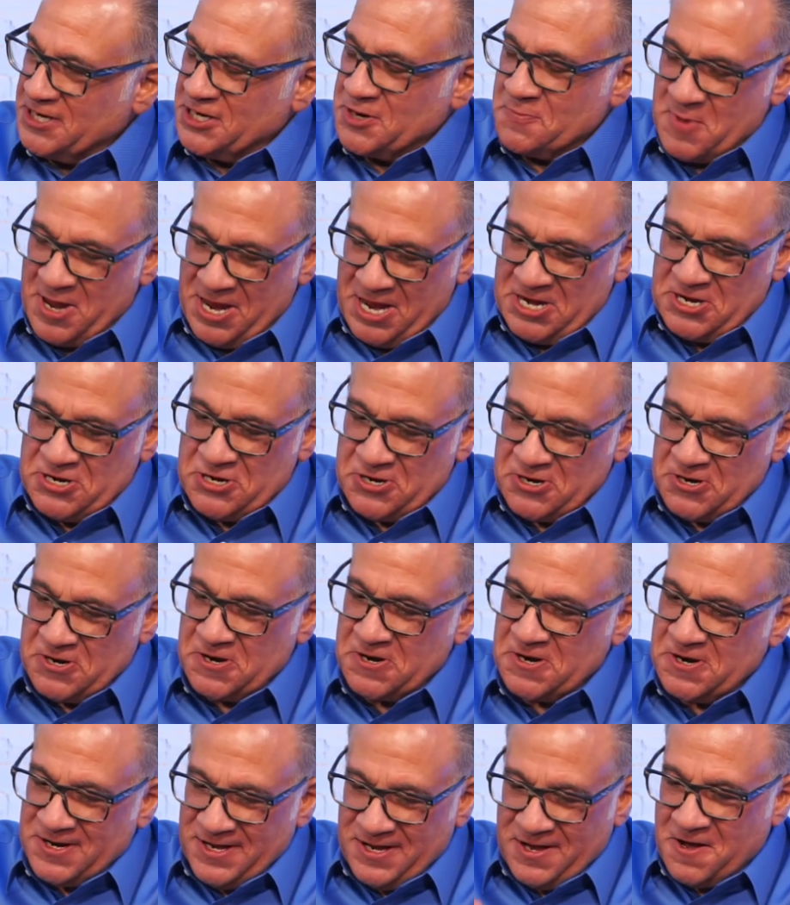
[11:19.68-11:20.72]

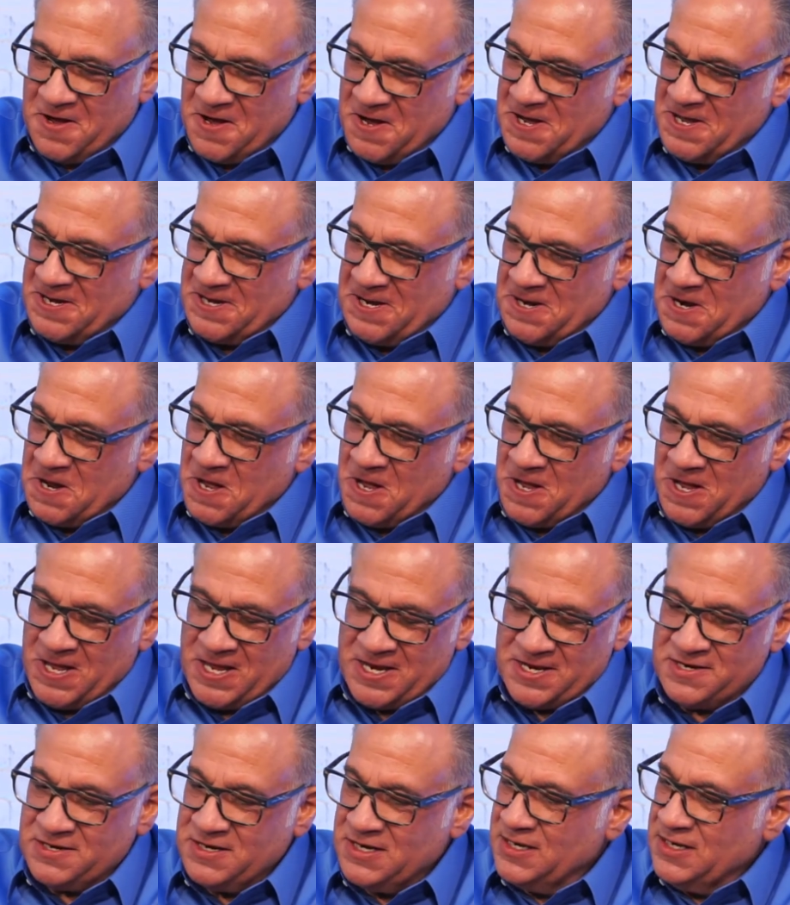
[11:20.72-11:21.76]
commander, on and
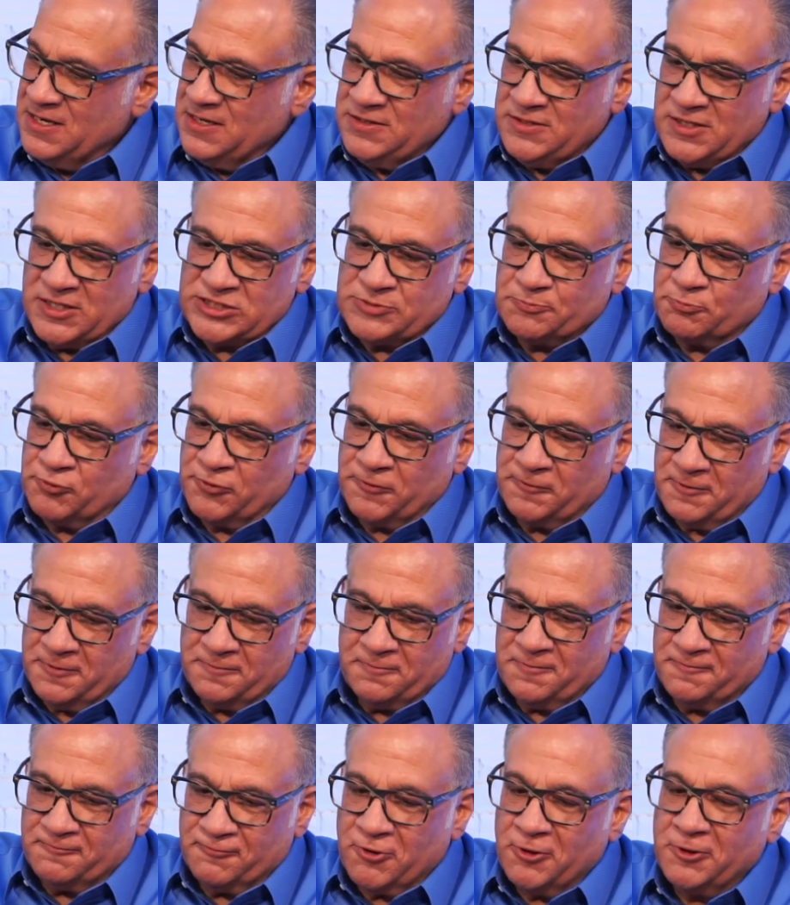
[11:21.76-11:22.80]
on, does pro
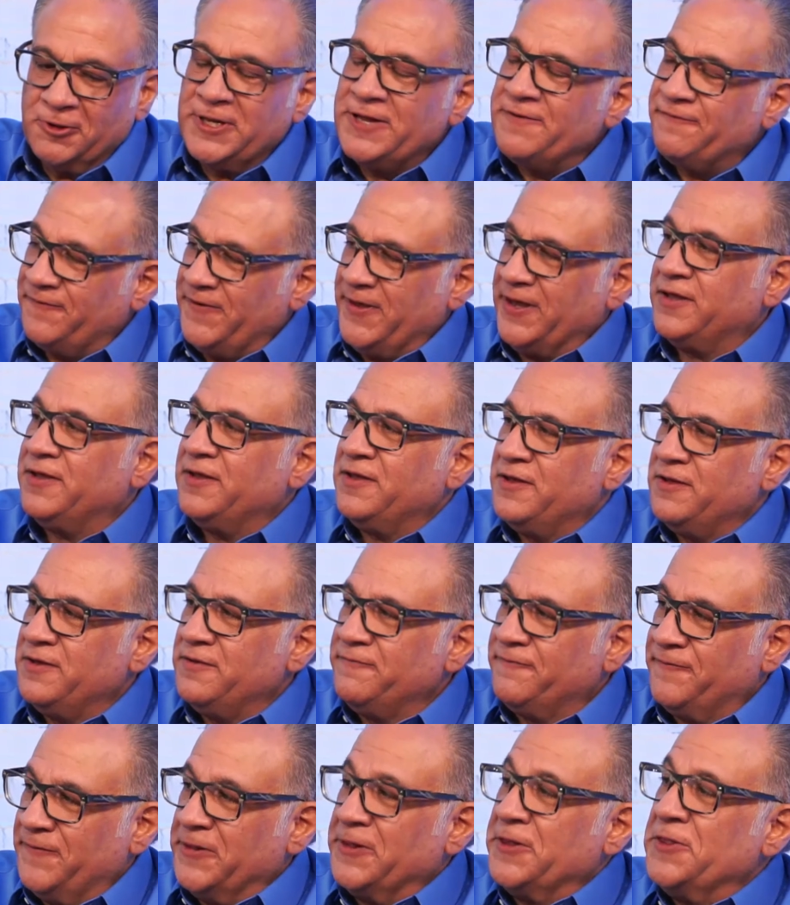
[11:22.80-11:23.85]
prolific
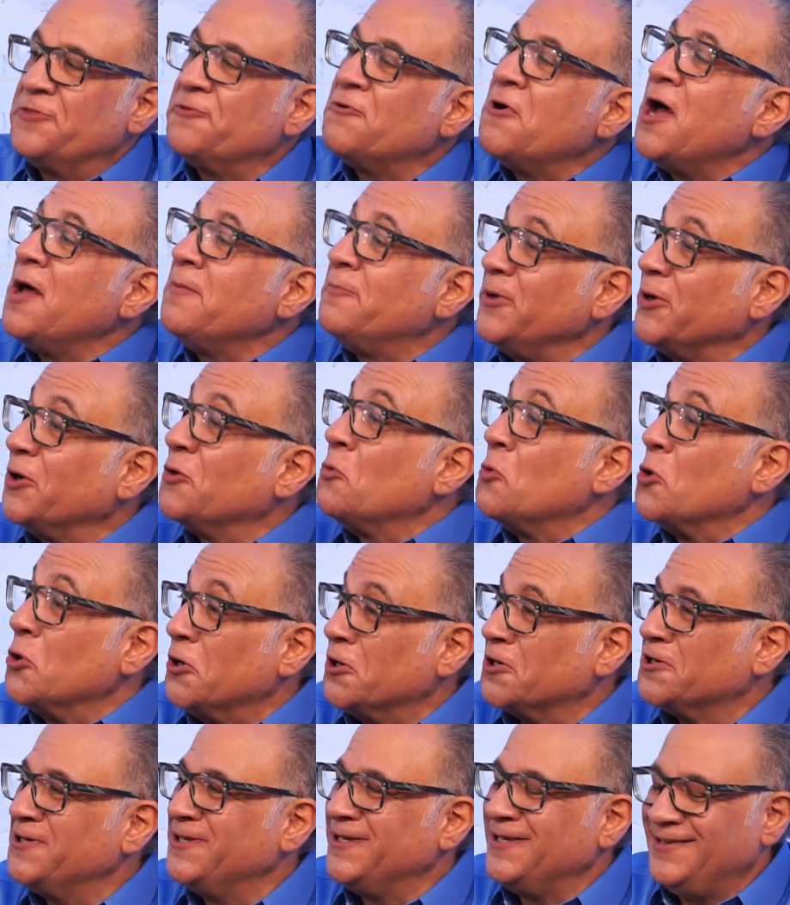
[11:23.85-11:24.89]
philanthropic
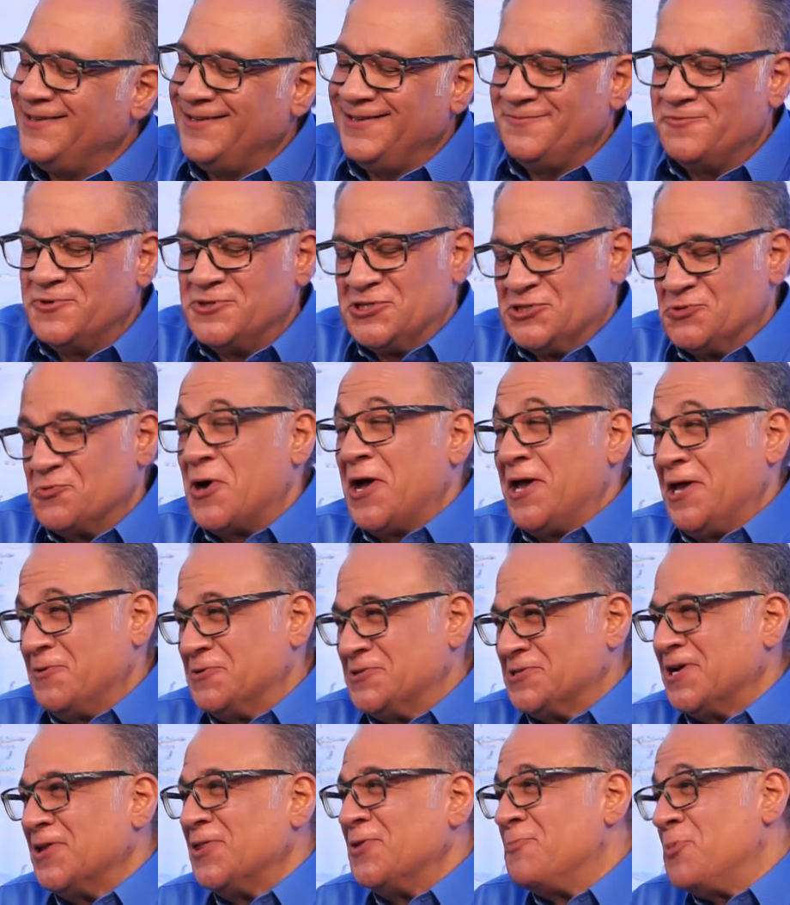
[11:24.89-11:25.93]
work, which is why he
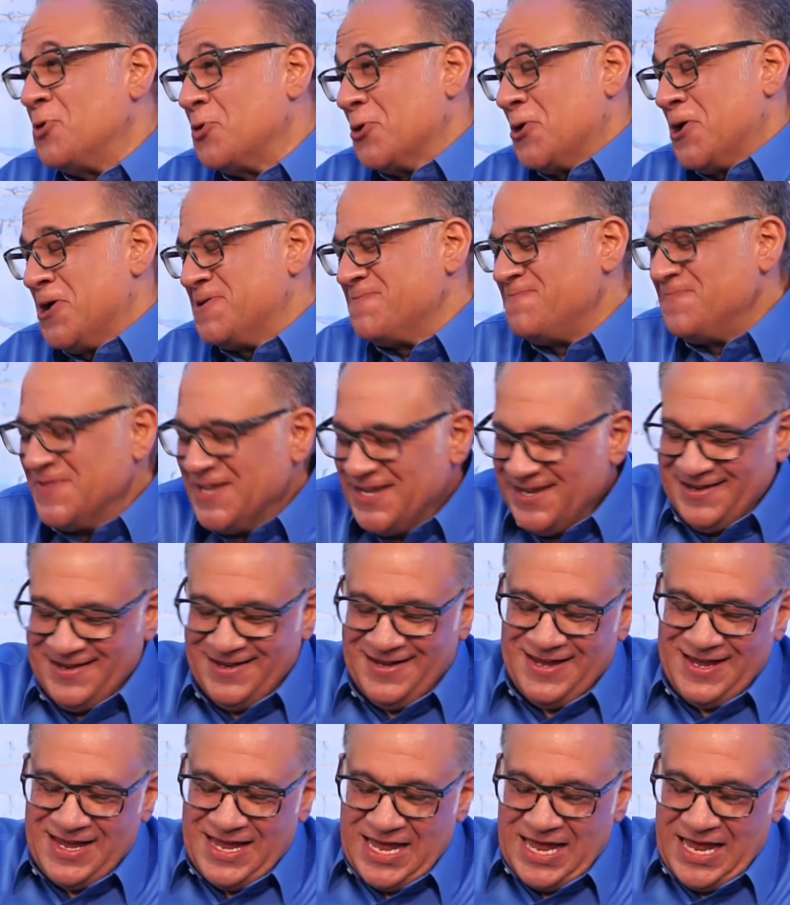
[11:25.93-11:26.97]
was on the board.
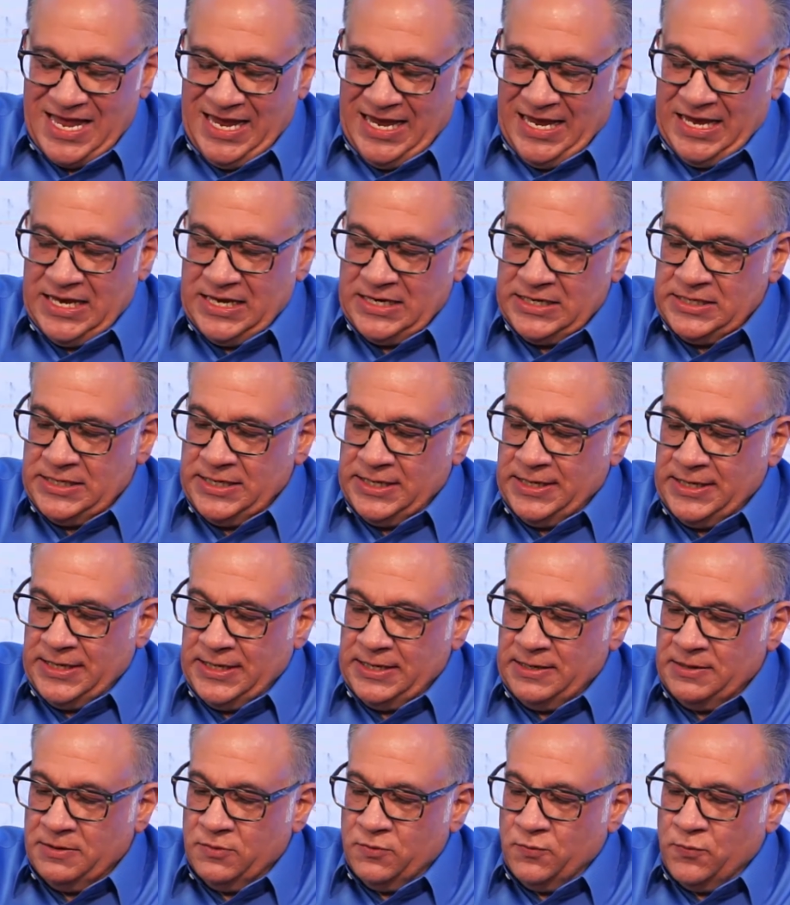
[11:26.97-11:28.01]
And
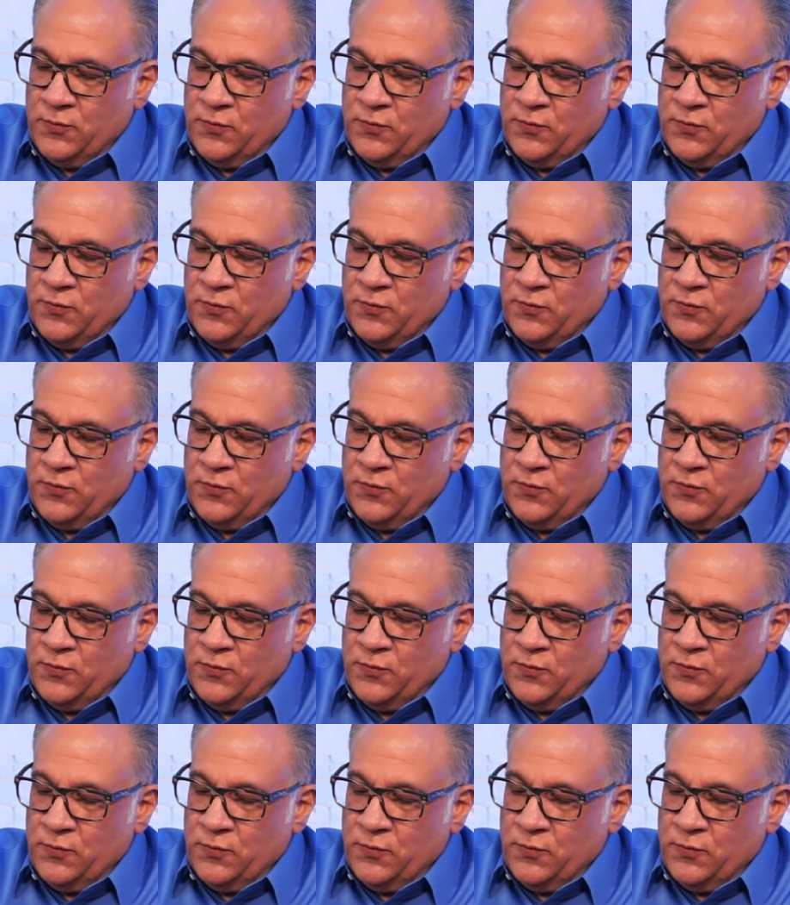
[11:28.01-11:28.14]
uh,